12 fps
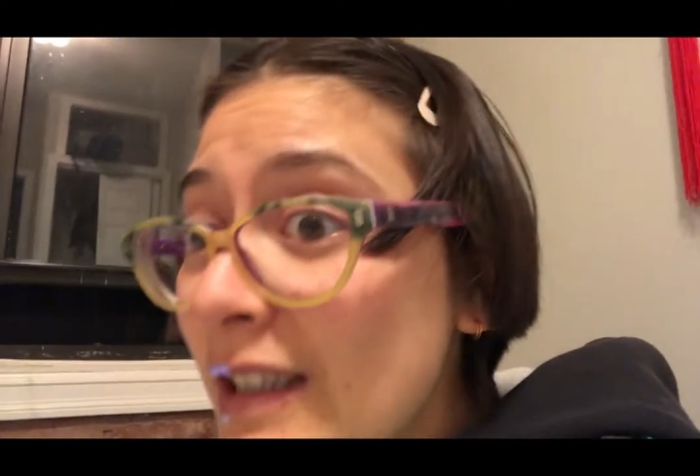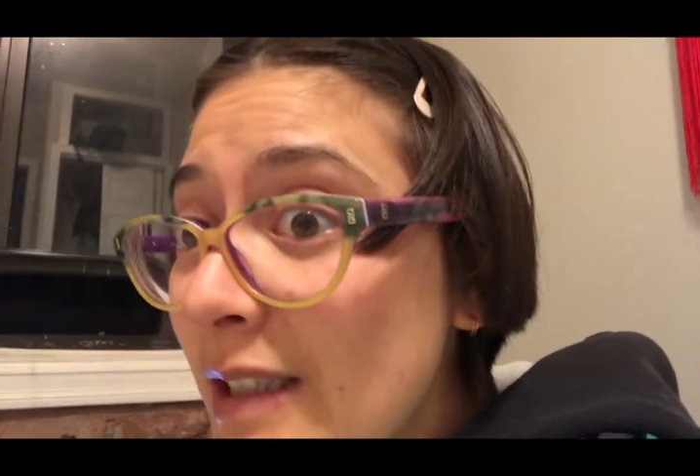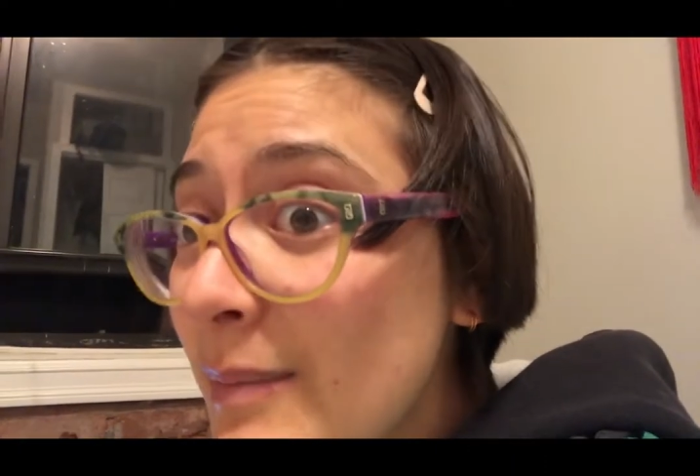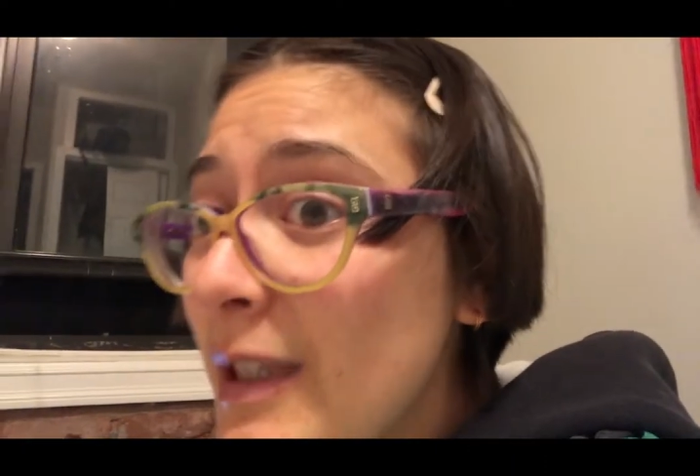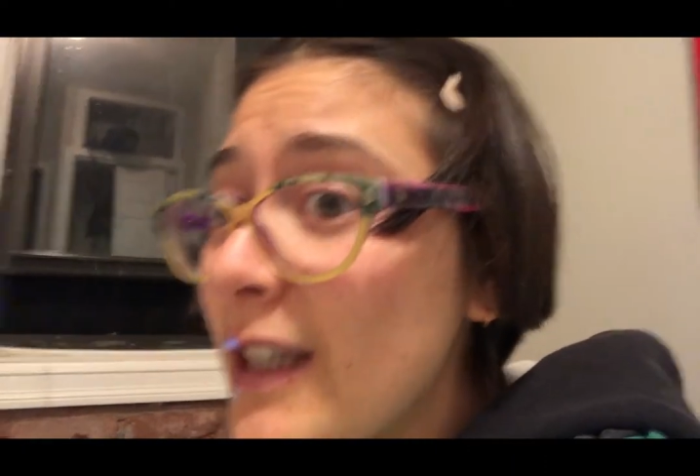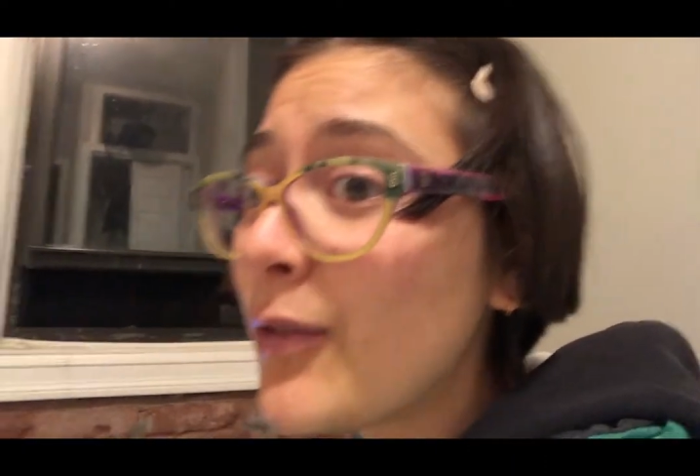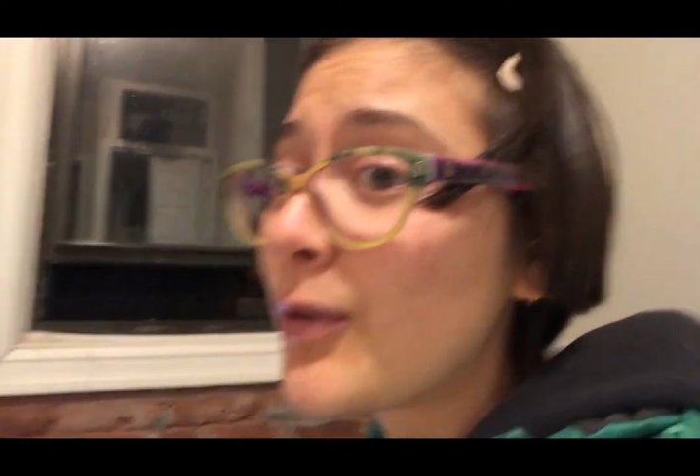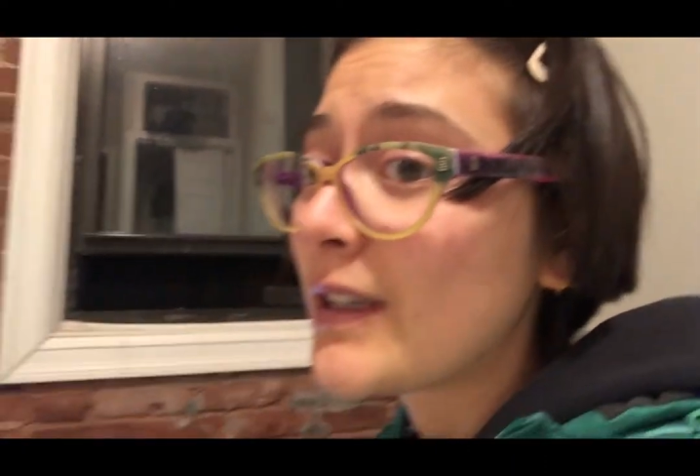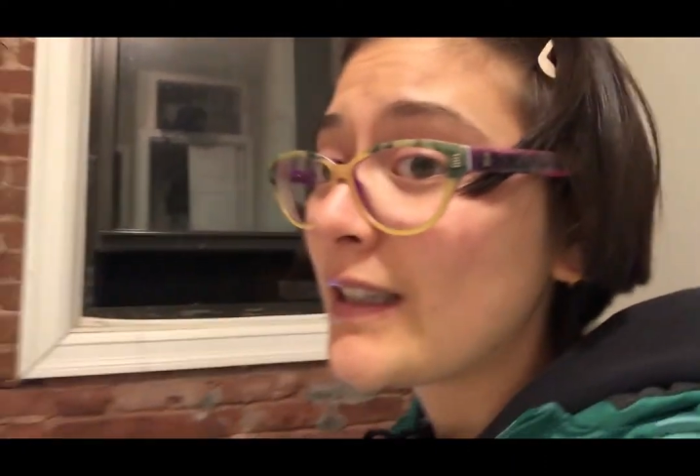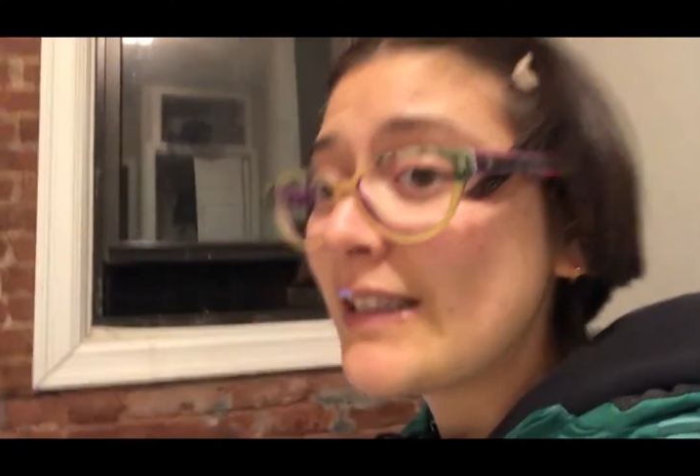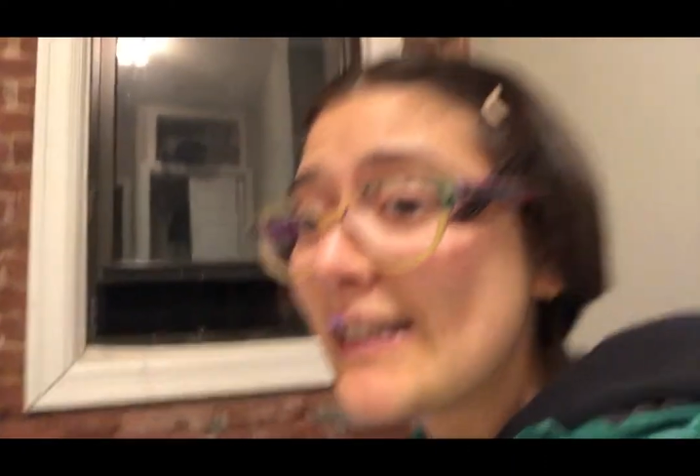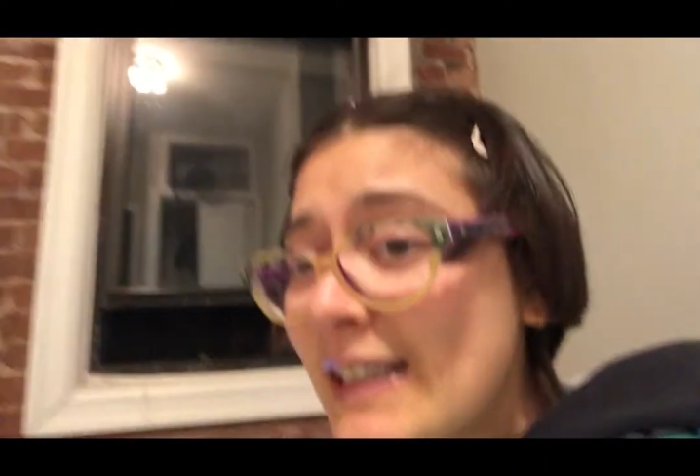me, the
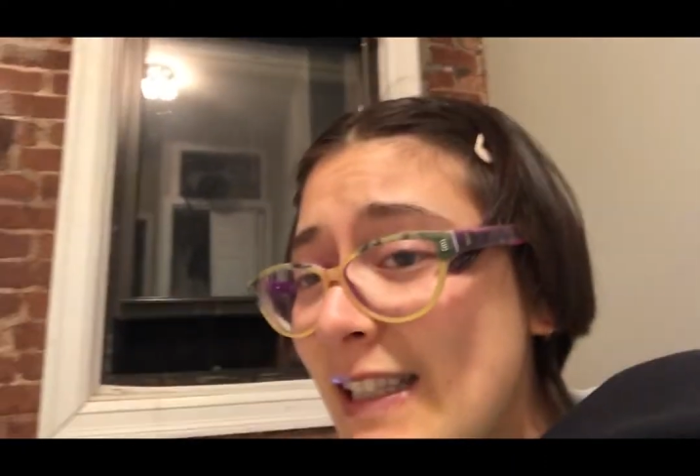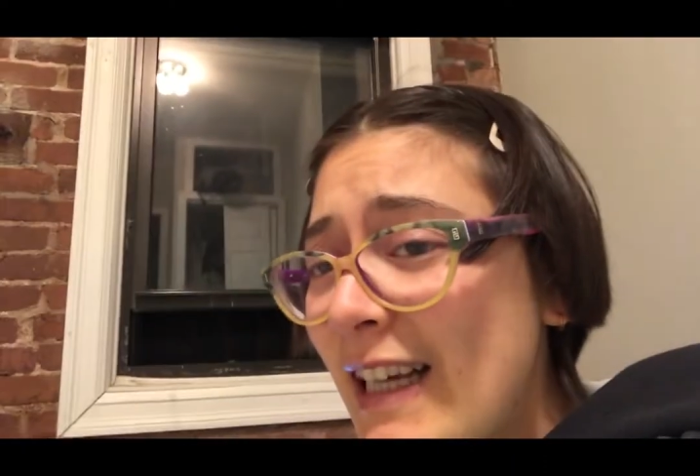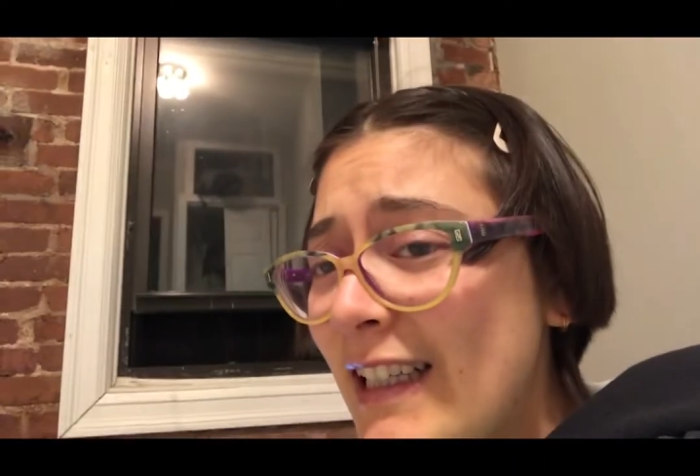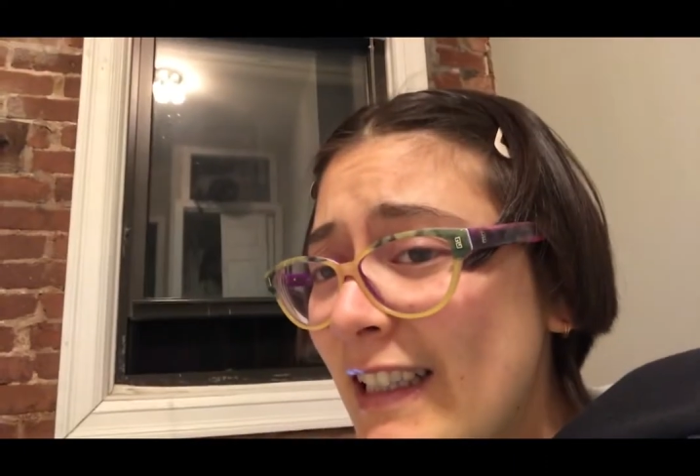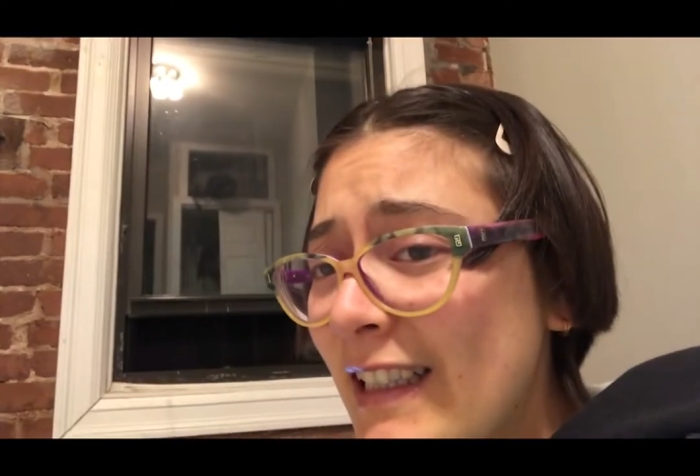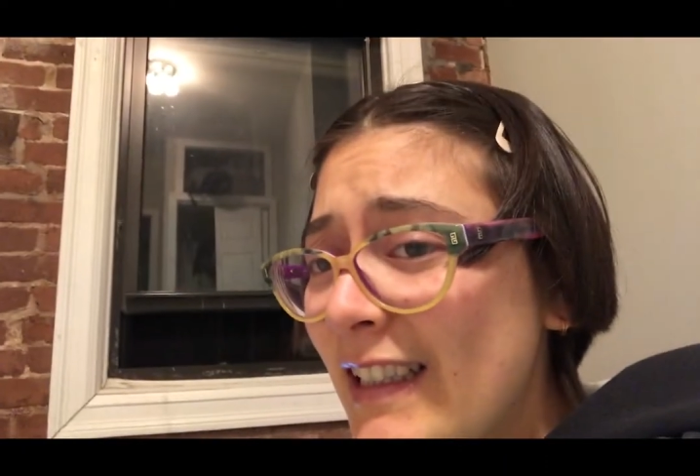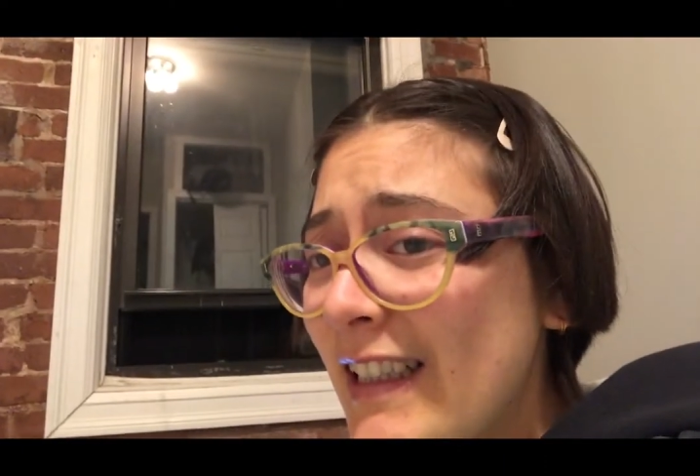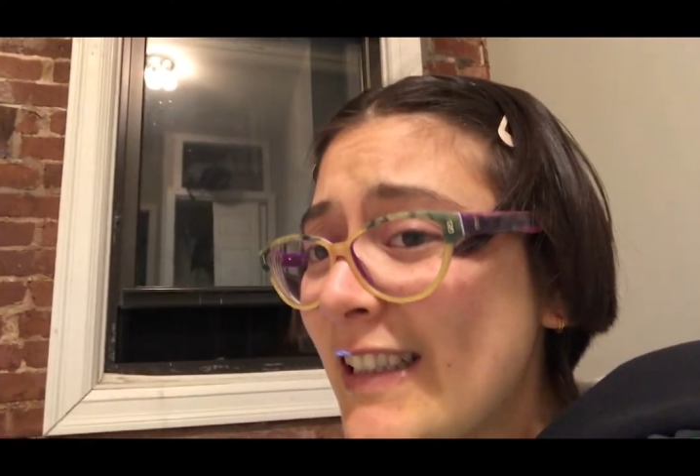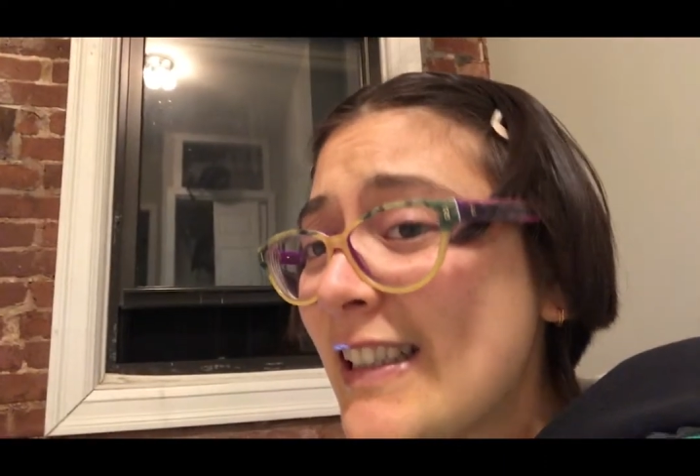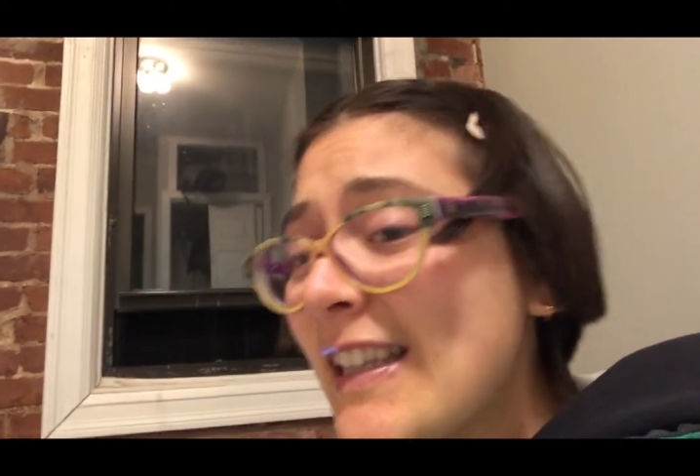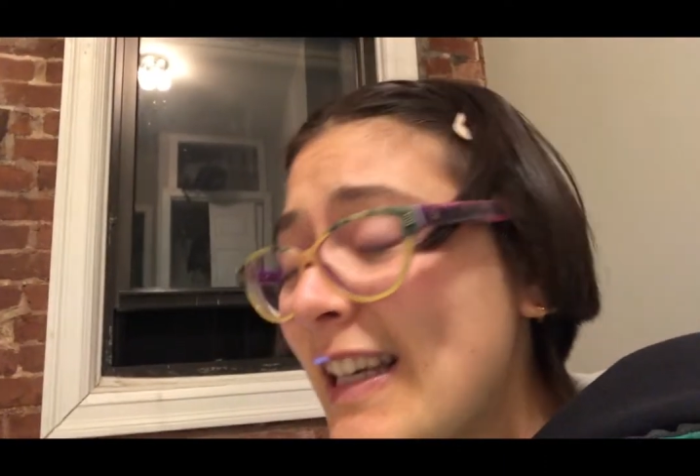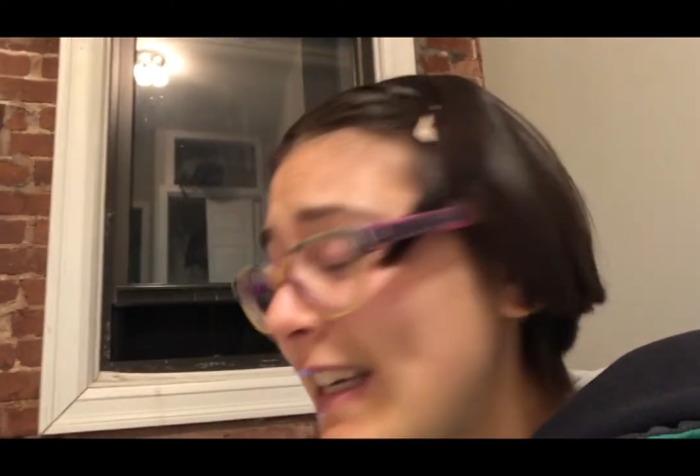organization
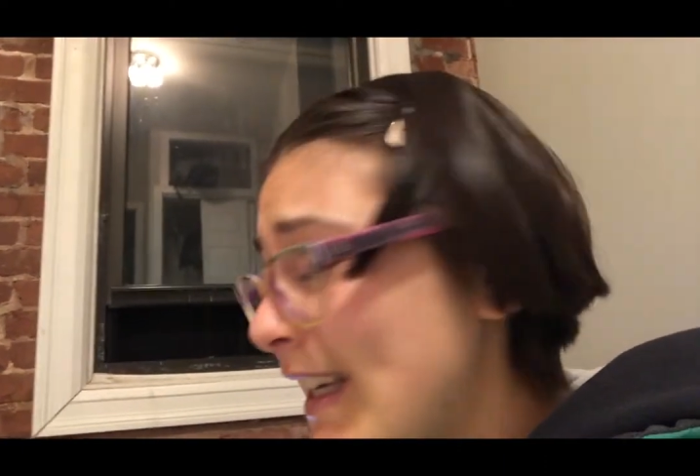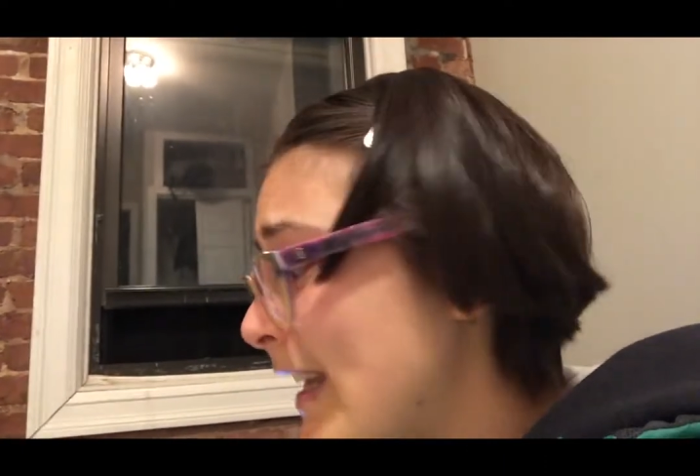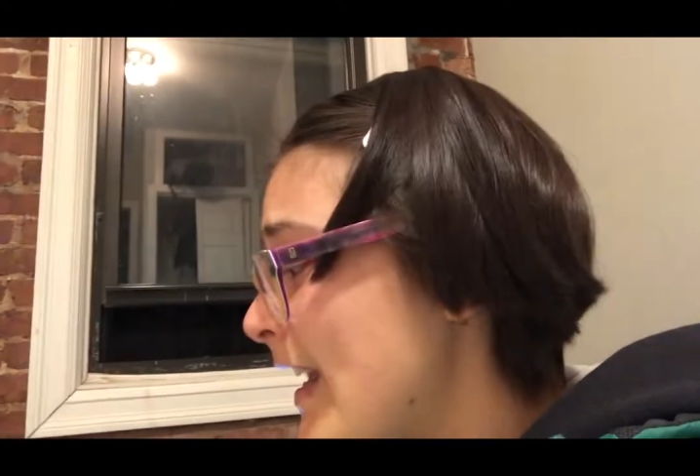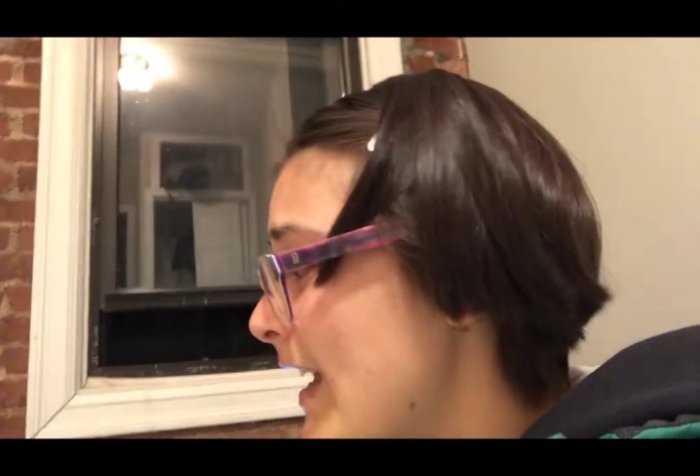is key,